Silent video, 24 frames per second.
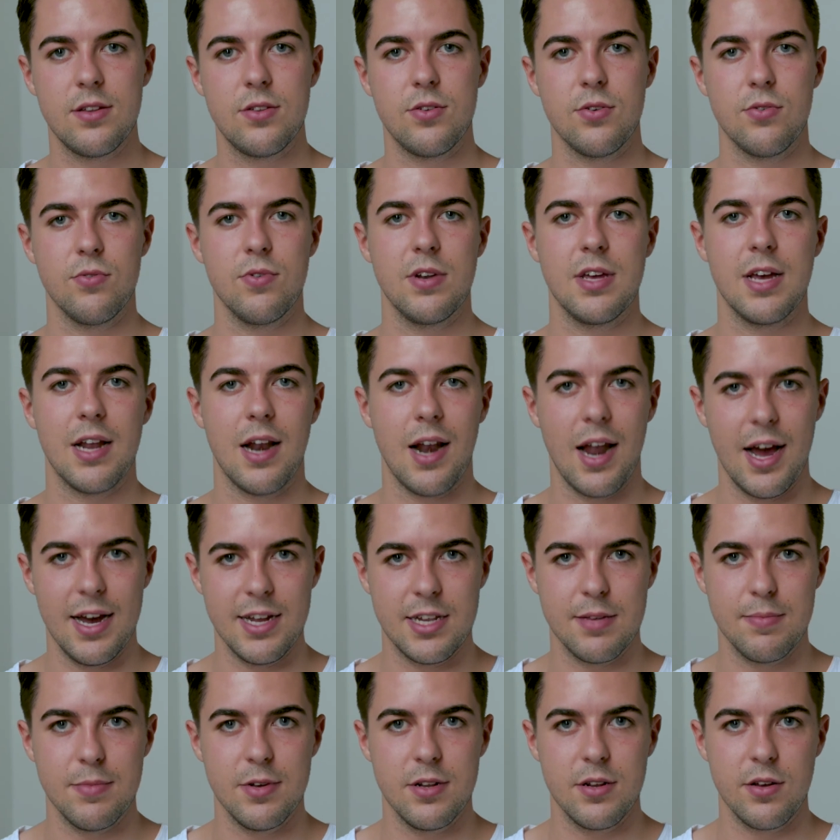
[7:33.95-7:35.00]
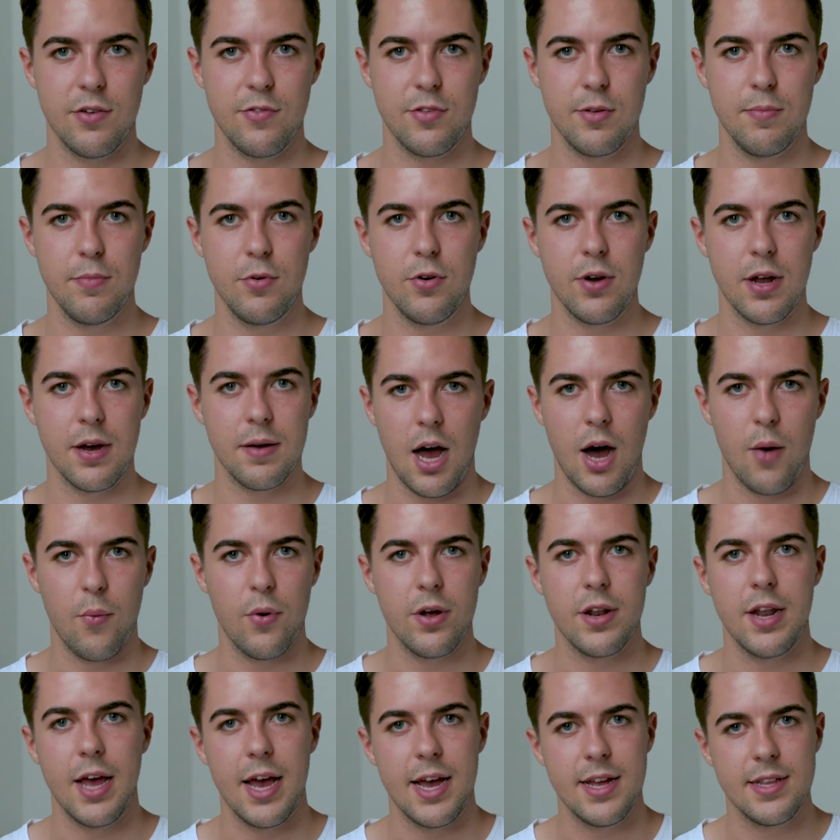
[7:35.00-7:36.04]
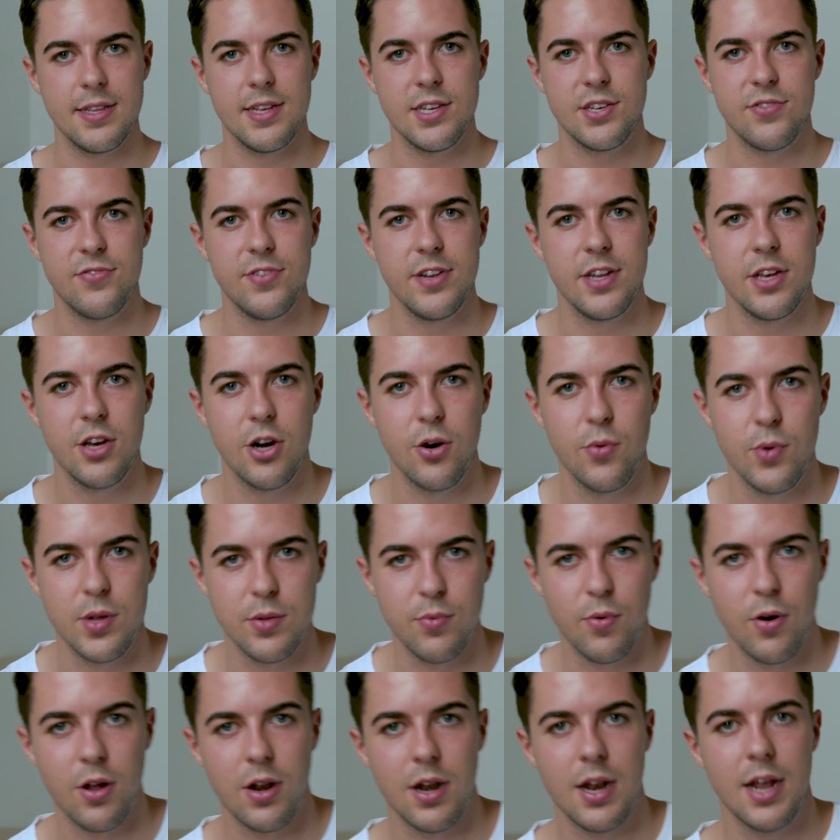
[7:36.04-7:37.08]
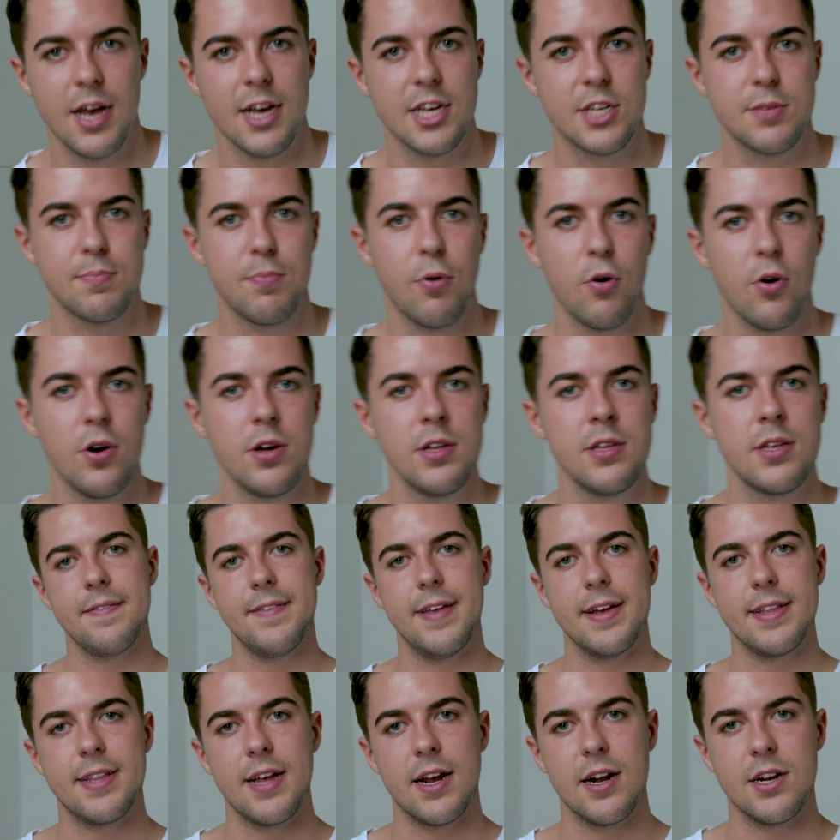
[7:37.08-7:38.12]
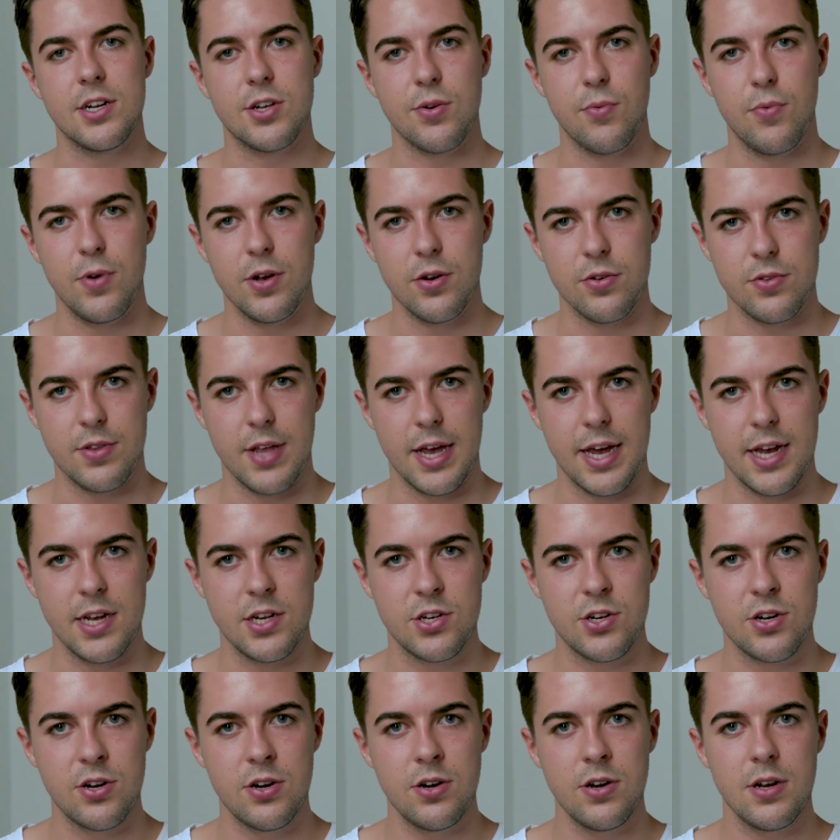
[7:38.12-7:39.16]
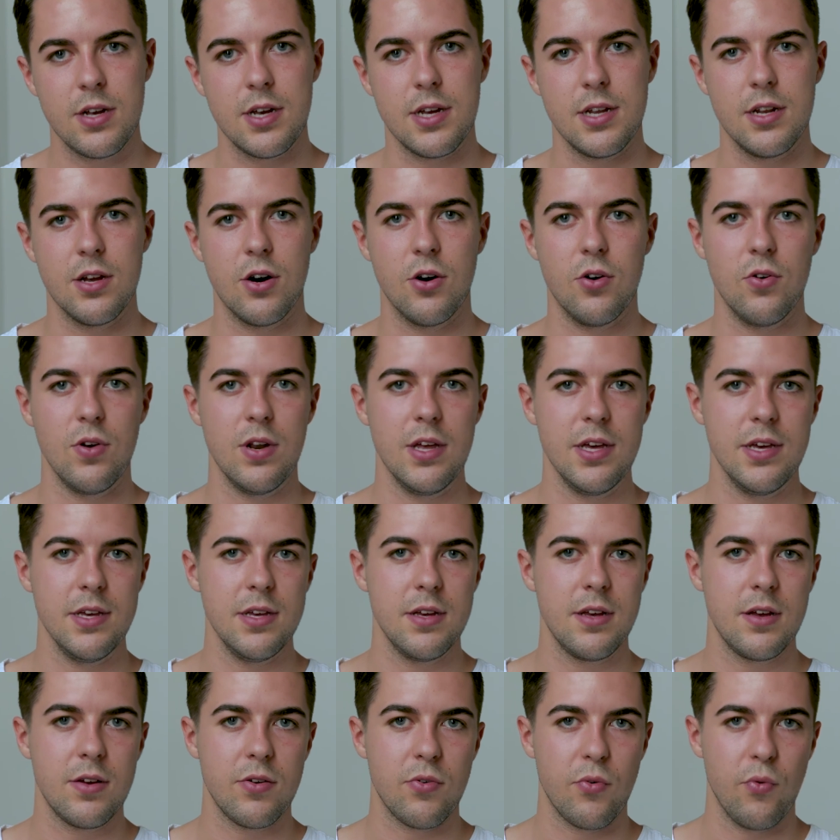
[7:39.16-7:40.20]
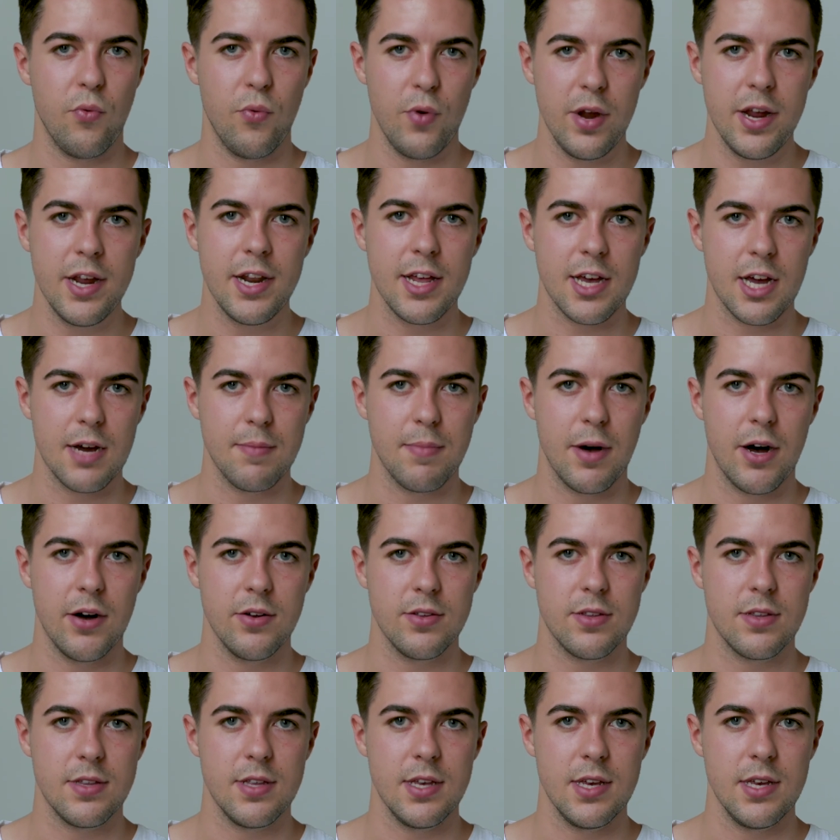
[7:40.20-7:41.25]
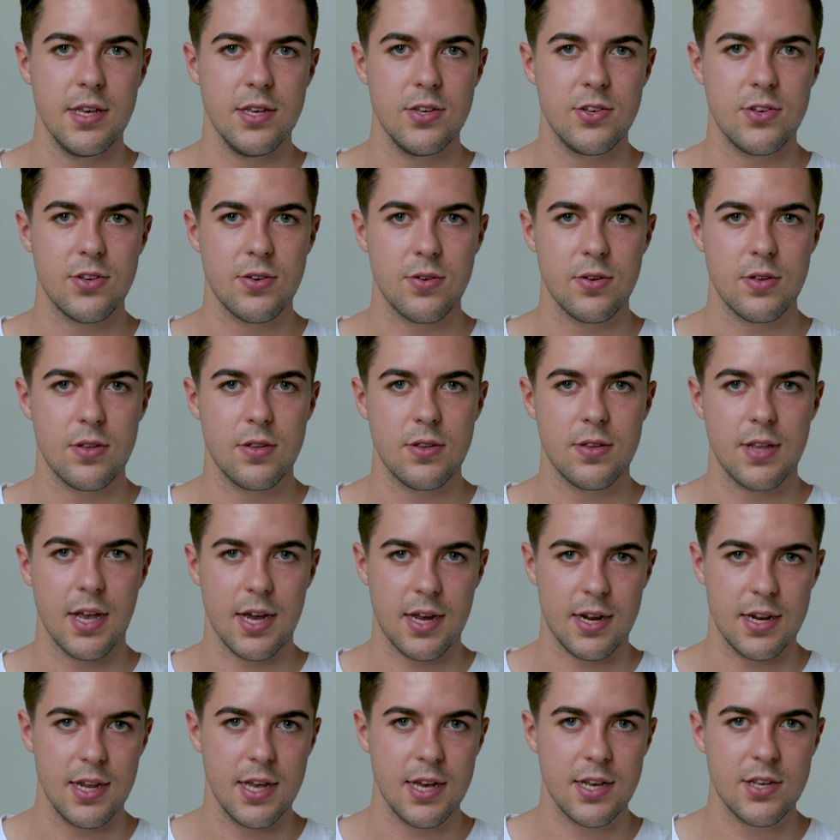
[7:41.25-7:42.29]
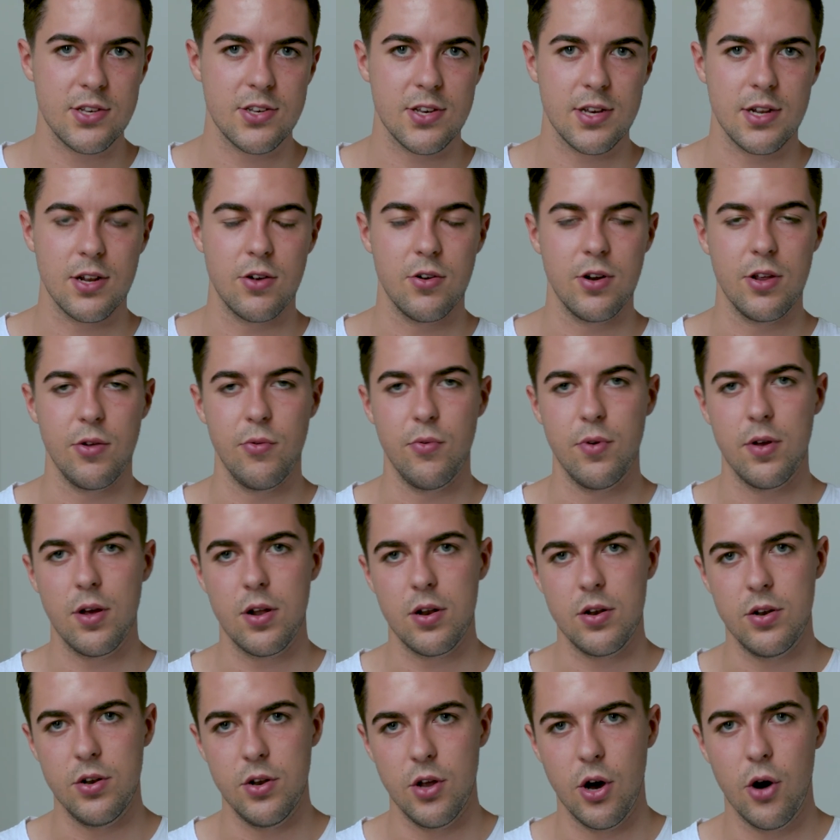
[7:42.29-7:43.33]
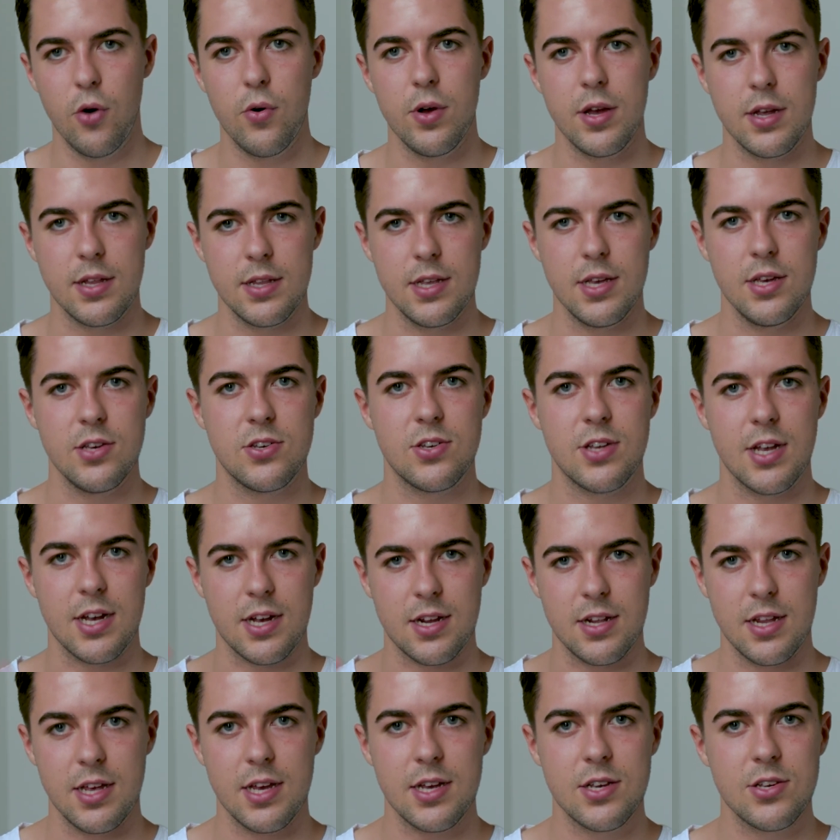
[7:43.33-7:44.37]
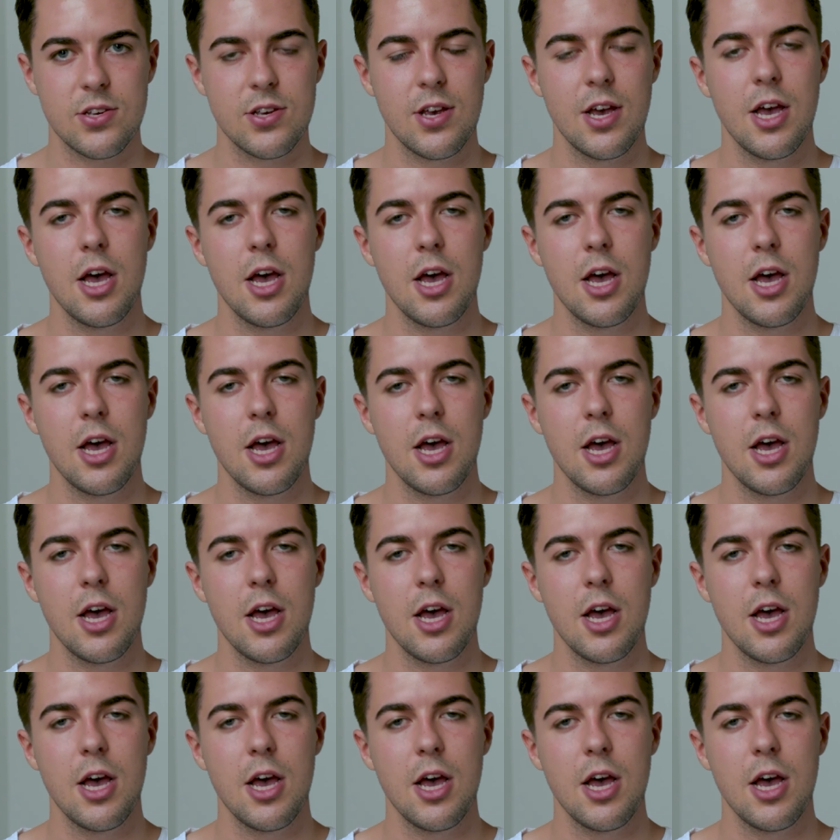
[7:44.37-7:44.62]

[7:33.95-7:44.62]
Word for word: to the enlightenment of the Buddha. I want to end this video with one last point that there's a real danger in only reading about these techniques and only knowing these techniques,